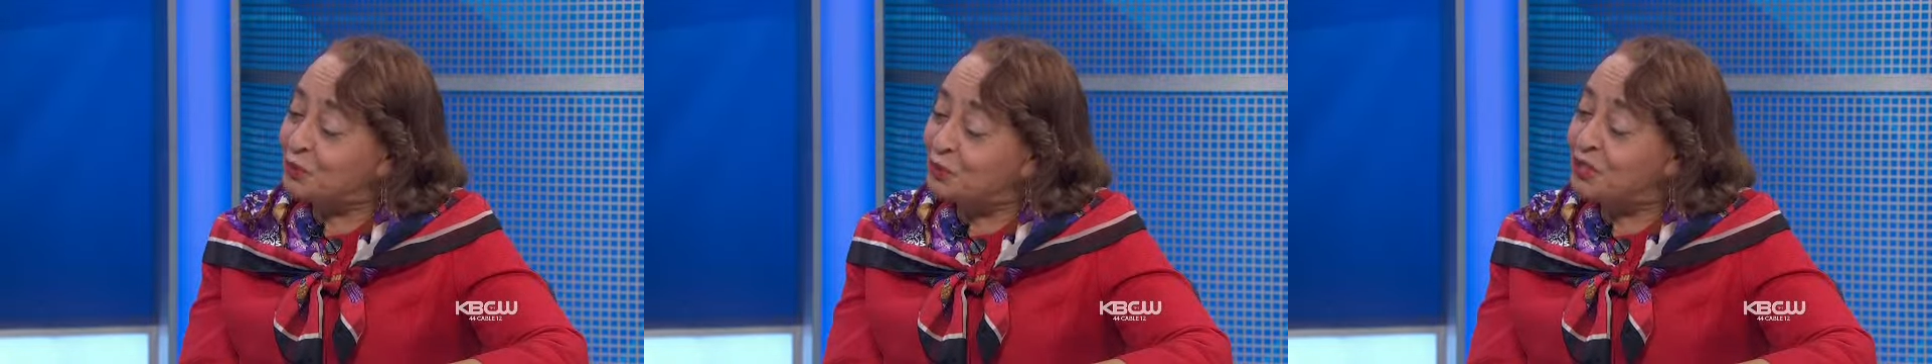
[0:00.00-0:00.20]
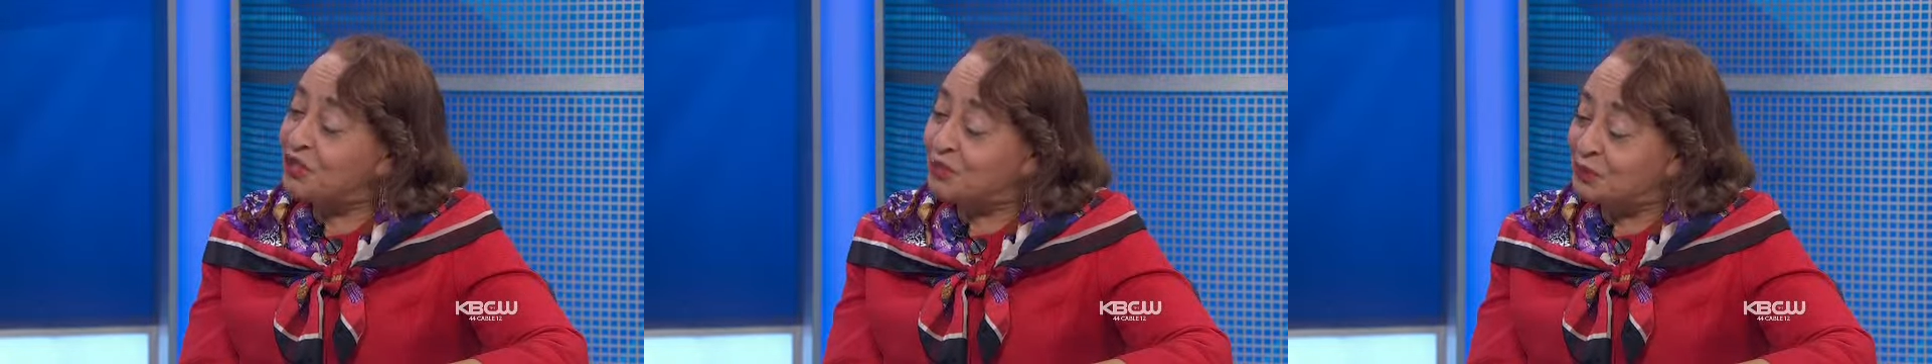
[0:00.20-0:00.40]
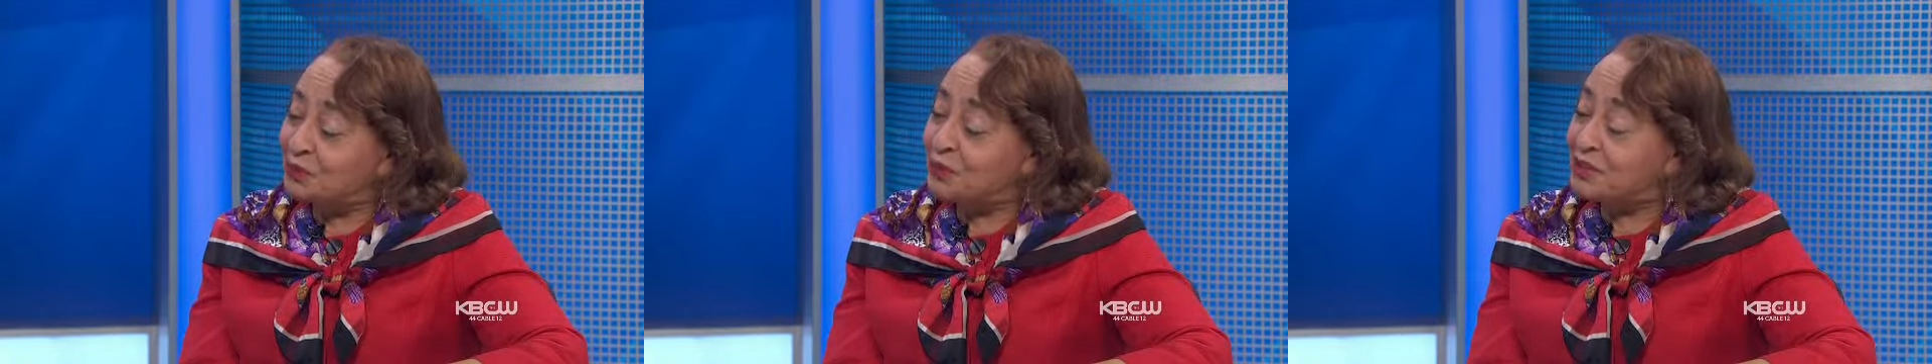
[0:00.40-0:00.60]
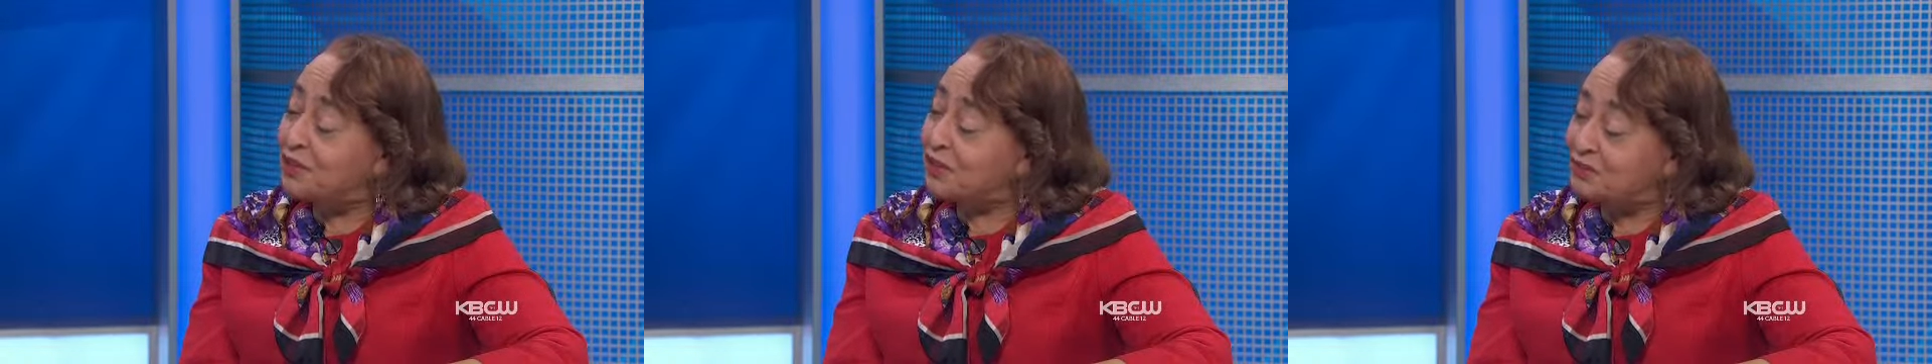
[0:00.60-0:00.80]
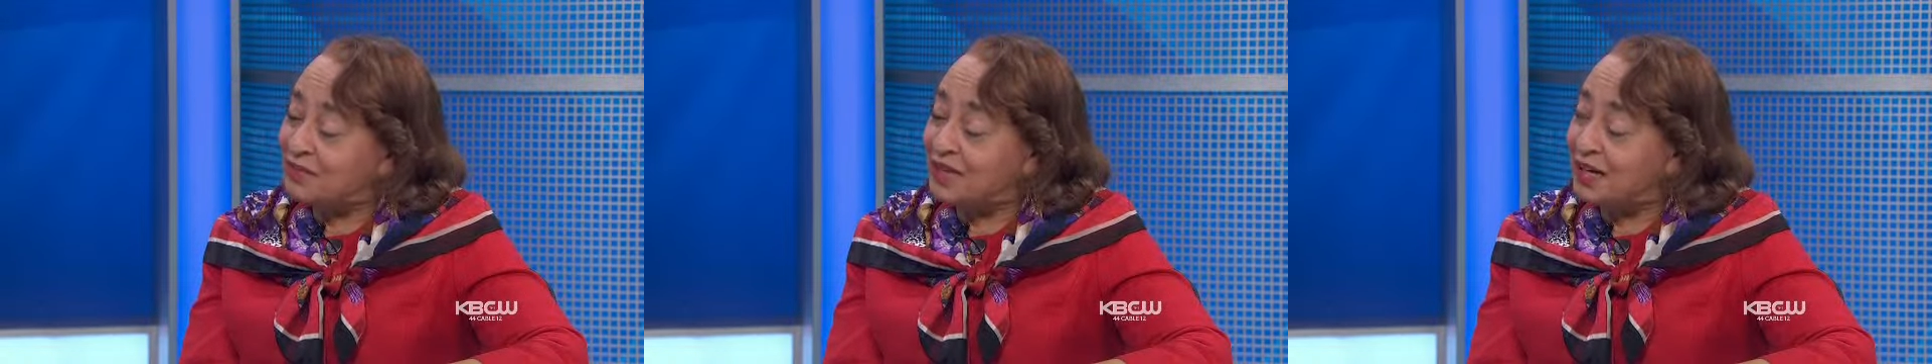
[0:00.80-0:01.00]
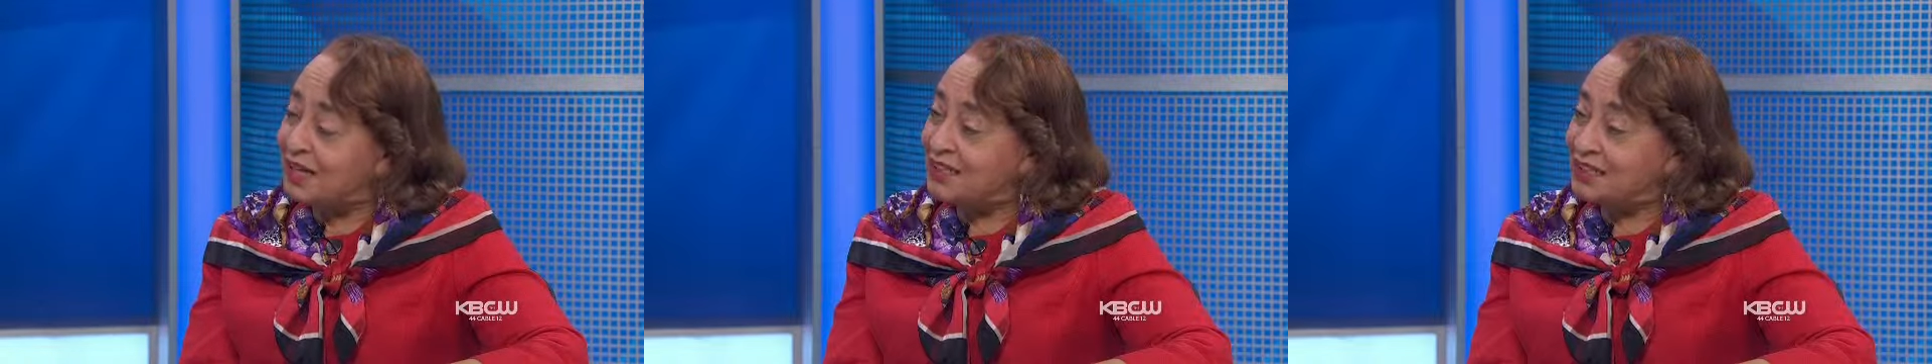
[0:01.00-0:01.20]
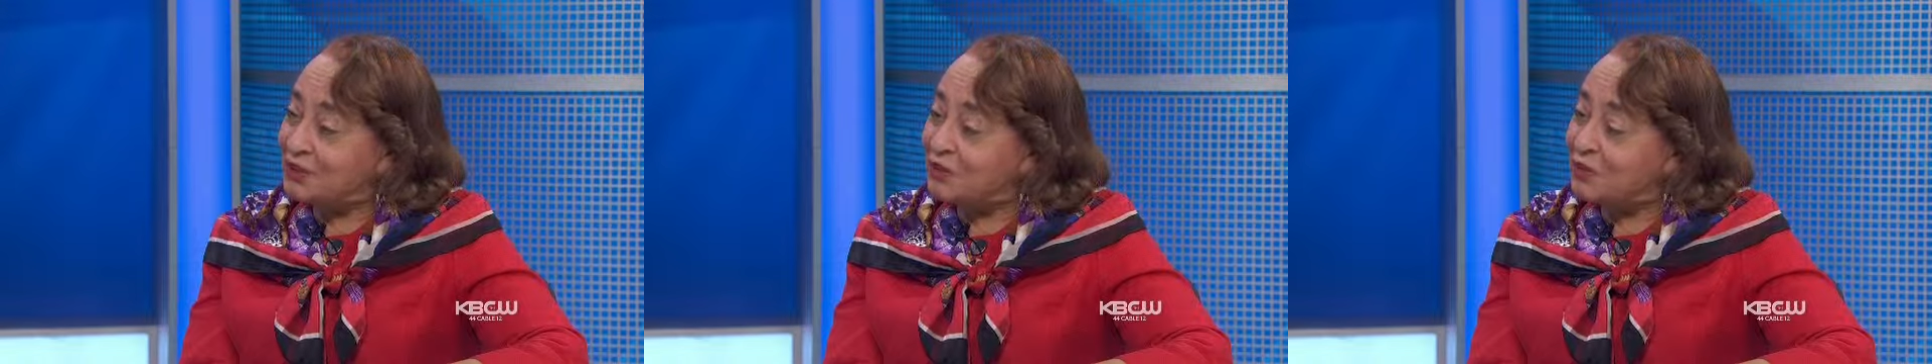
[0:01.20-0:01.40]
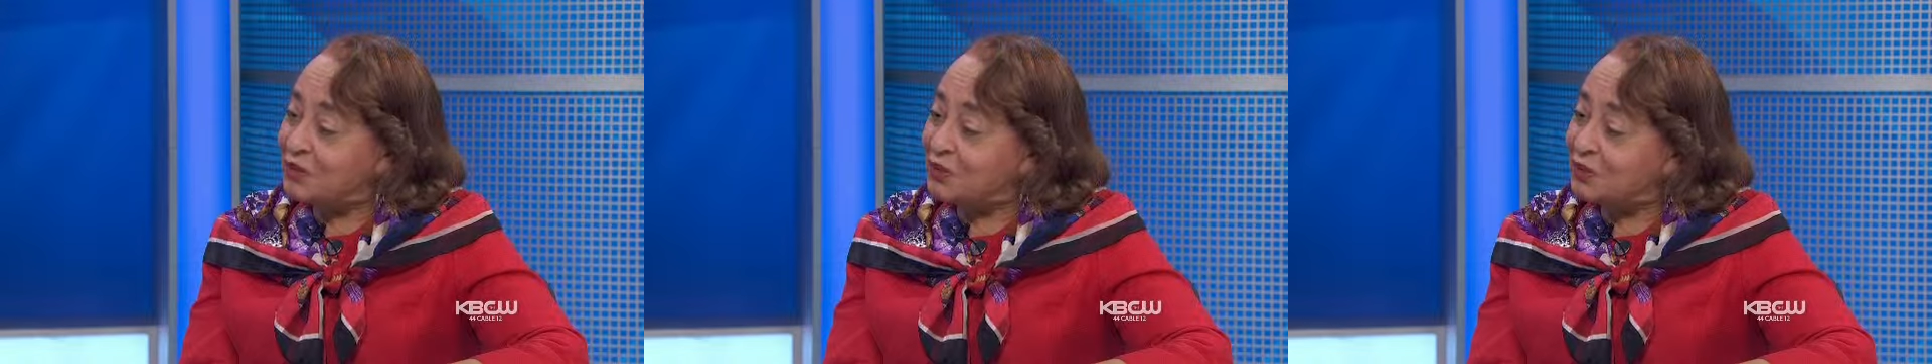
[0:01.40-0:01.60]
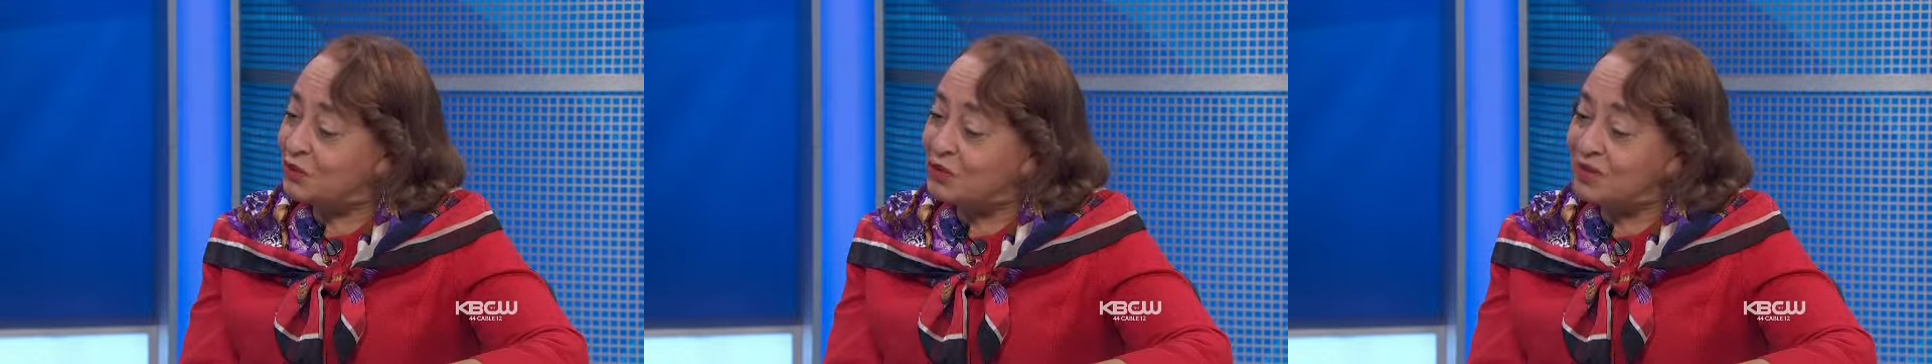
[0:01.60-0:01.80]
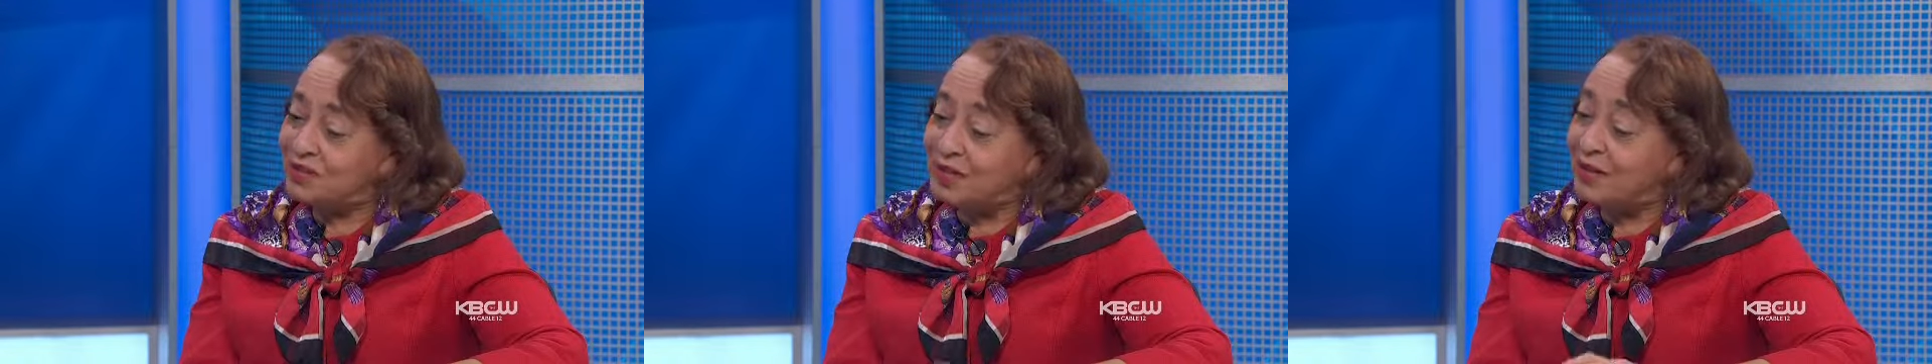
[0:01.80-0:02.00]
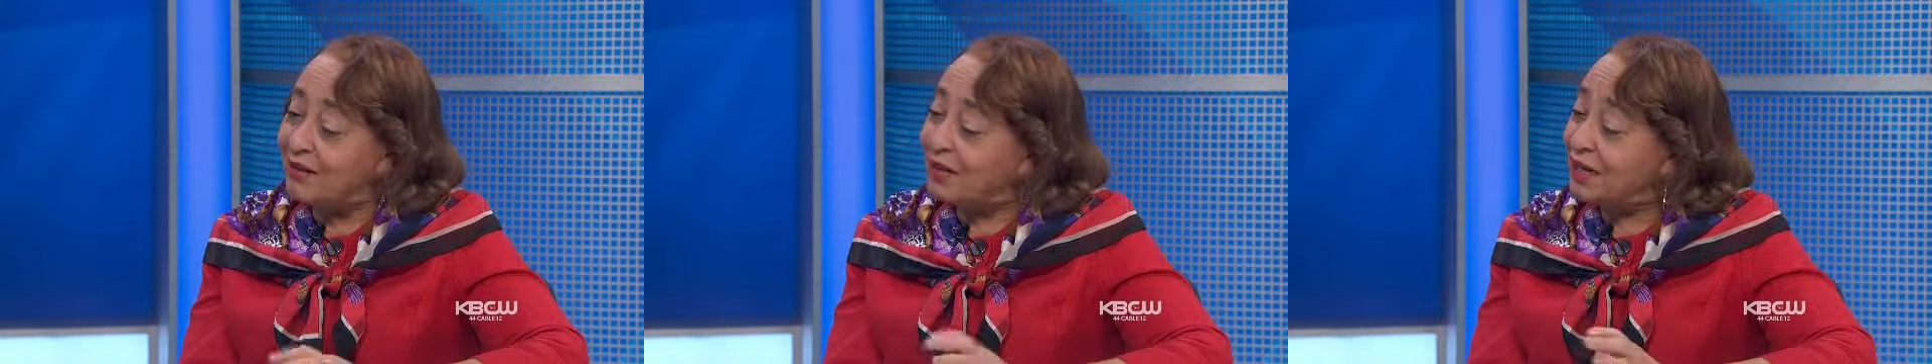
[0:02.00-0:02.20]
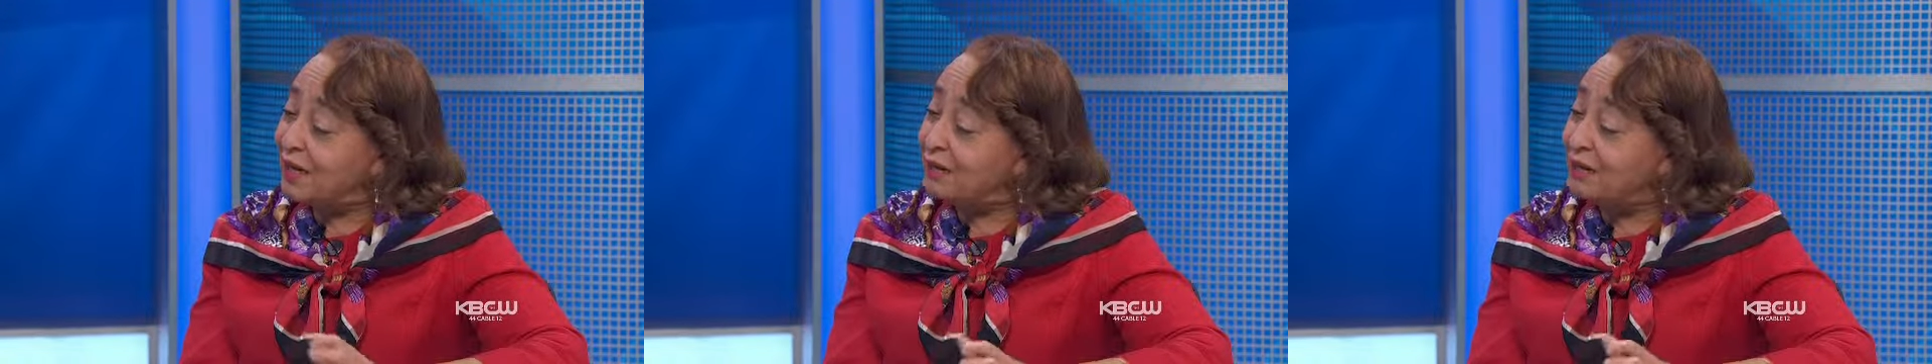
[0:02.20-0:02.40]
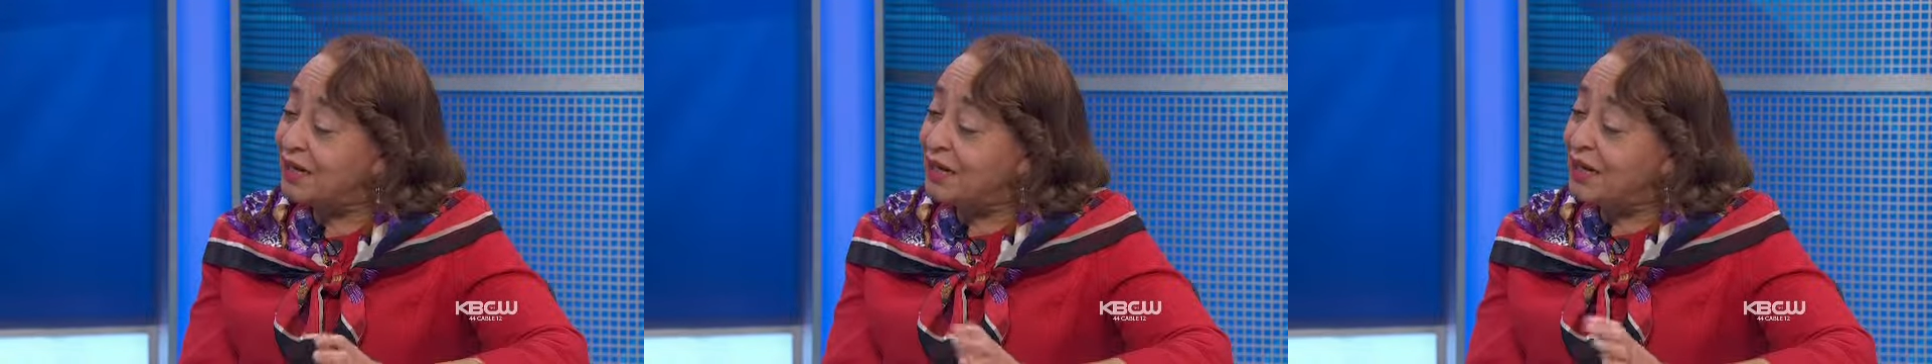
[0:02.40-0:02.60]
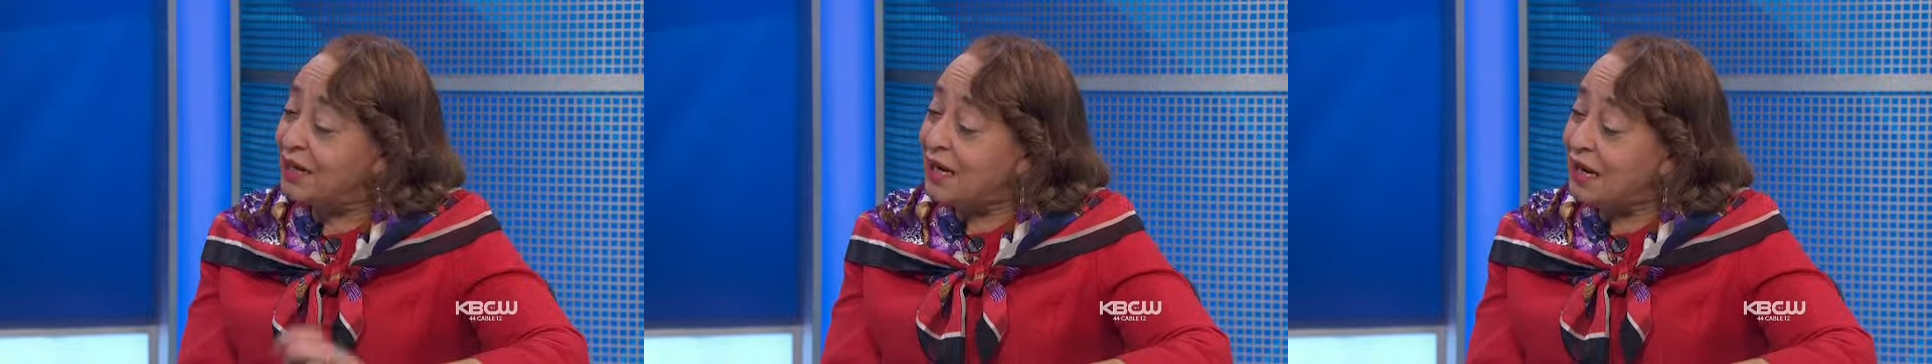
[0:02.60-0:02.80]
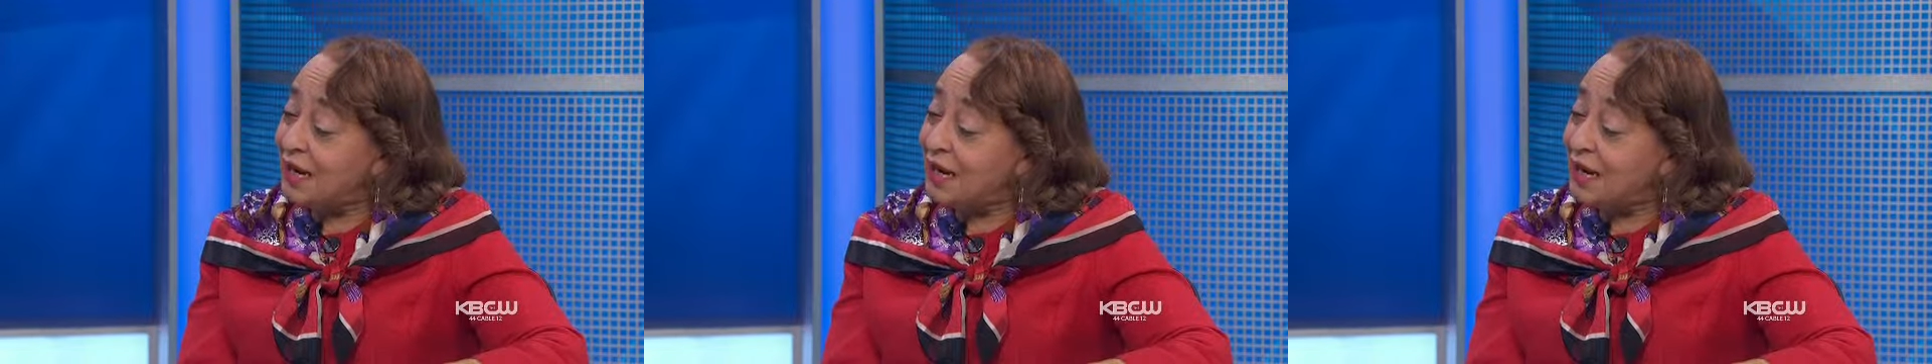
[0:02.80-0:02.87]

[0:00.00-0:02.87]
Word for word: which was an excellent resource. And then